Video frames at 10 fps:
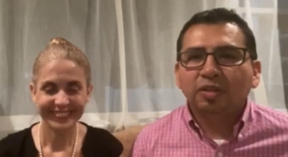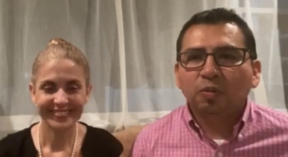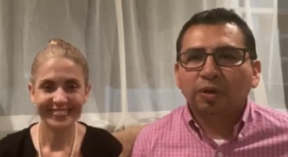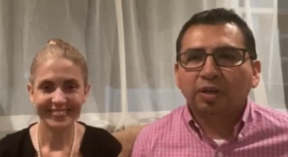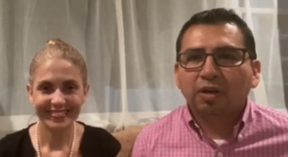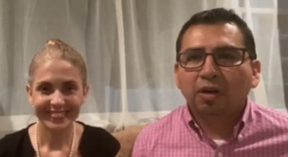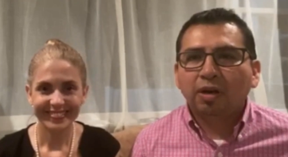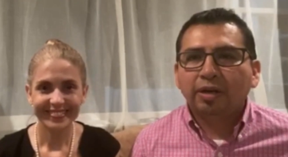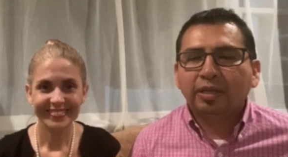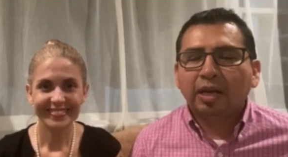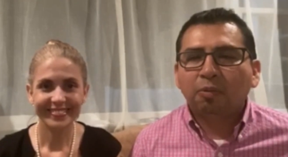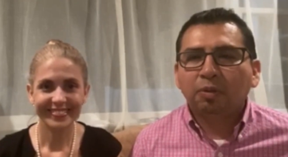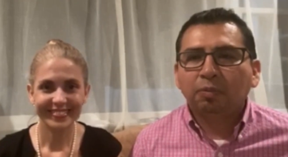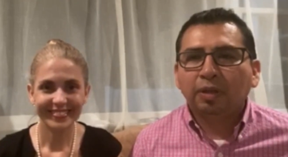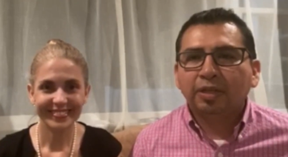Speaker 1: to work hard. God will
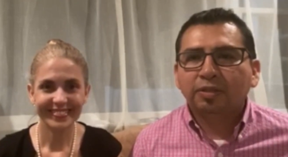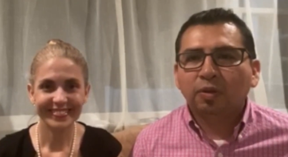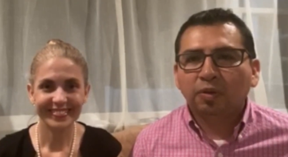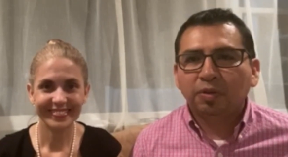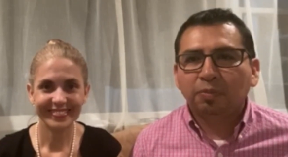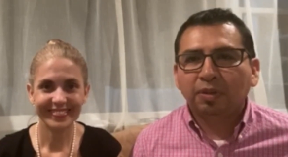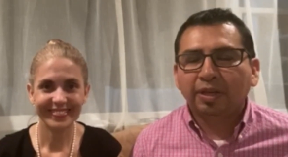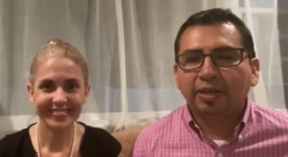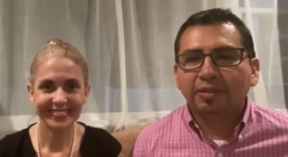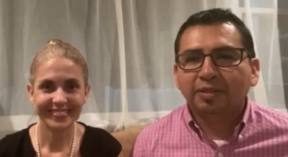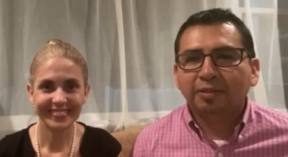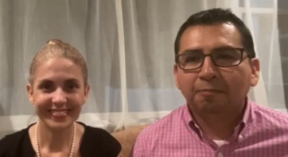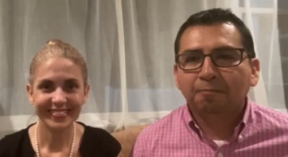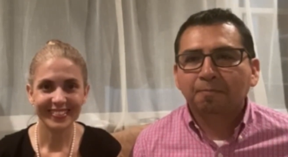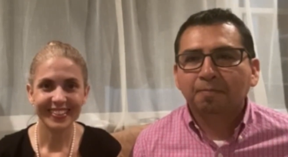bless all your plans.
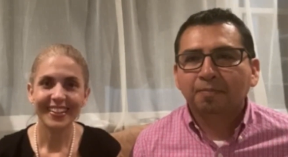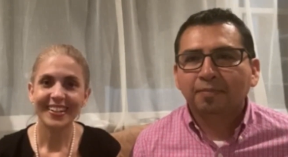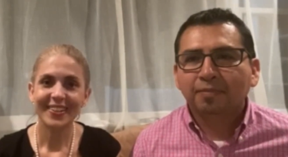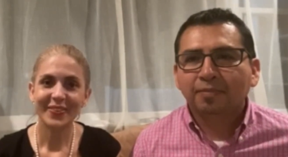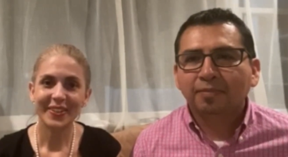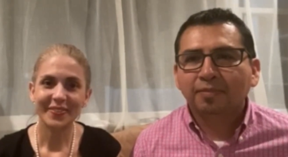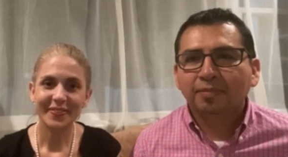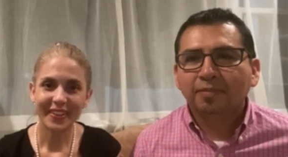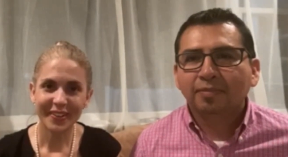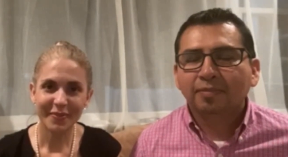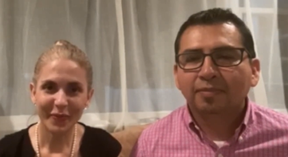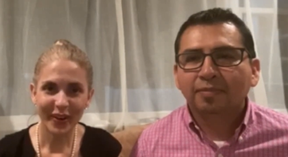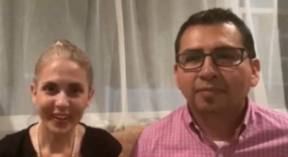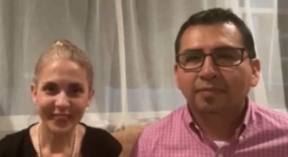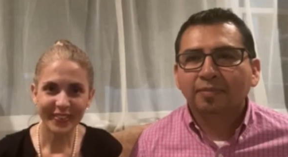We're very proud
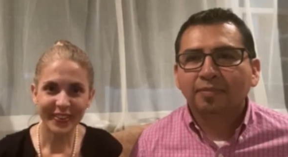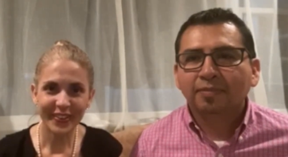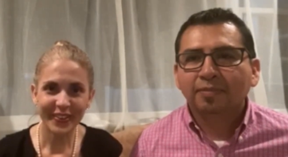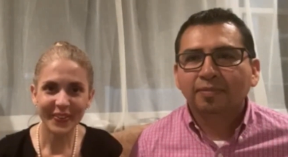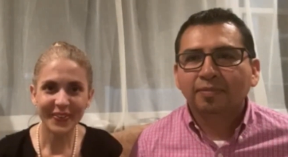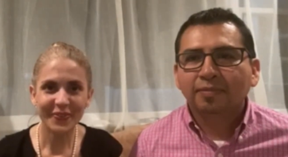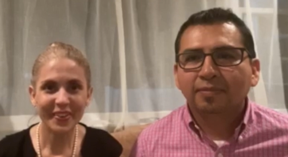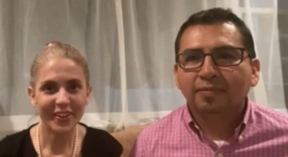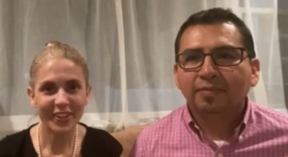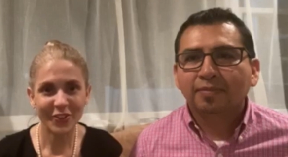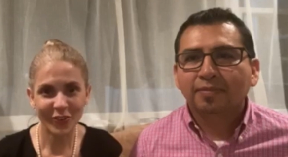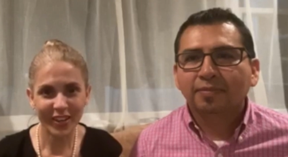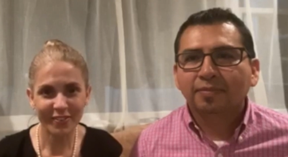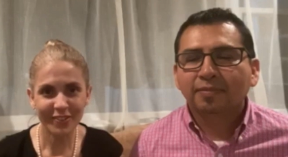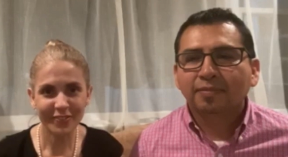of you, very
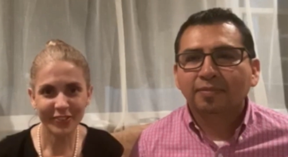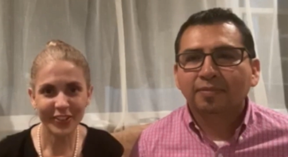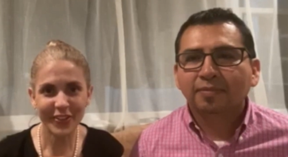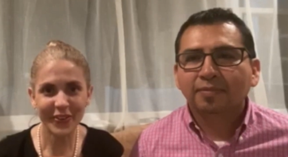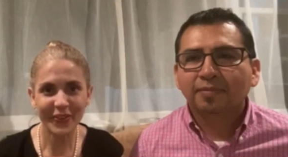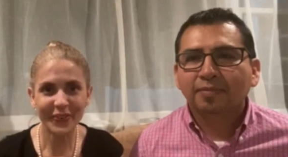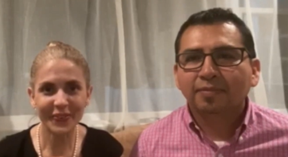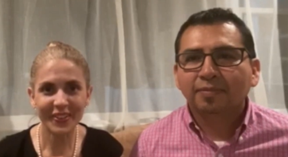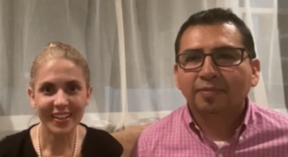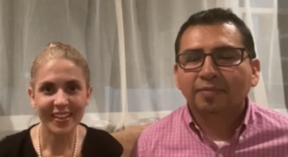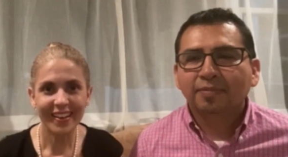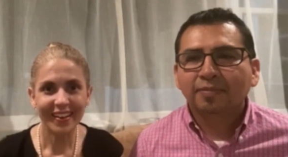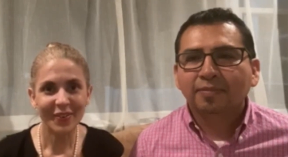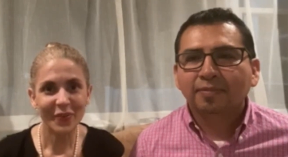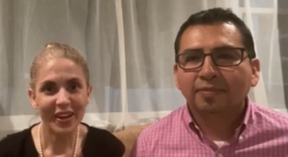grateful for you.
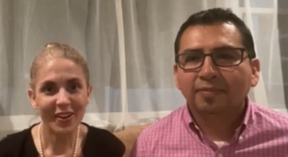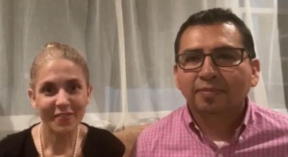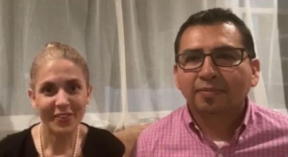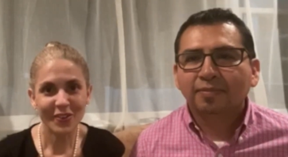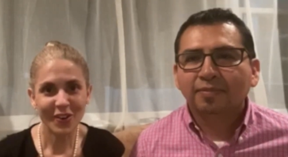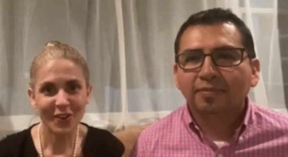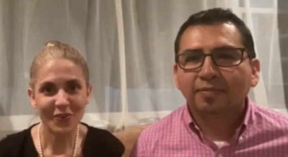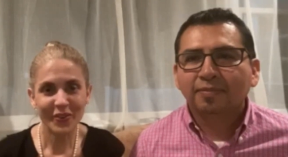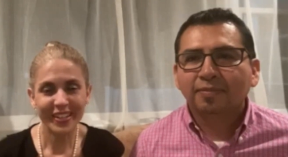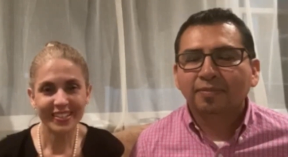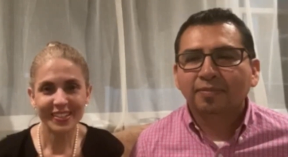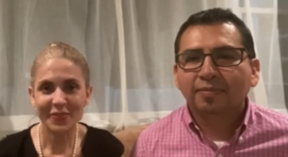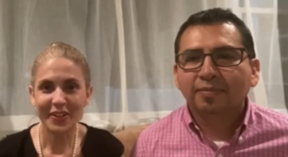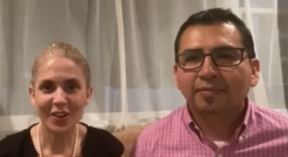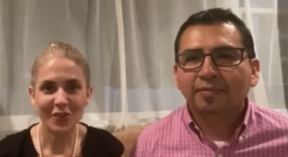We love you always, and
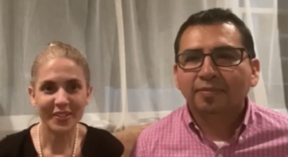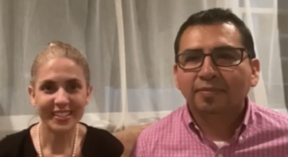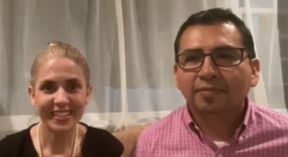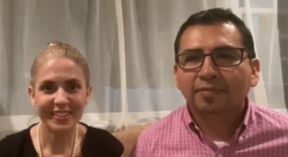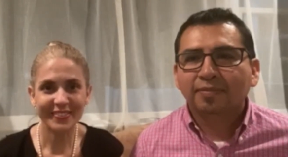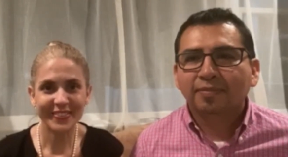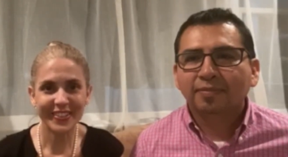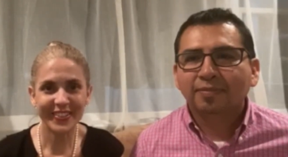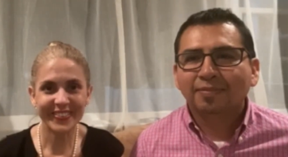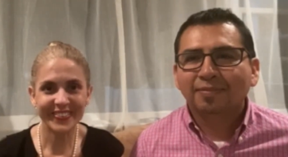we're always here for you.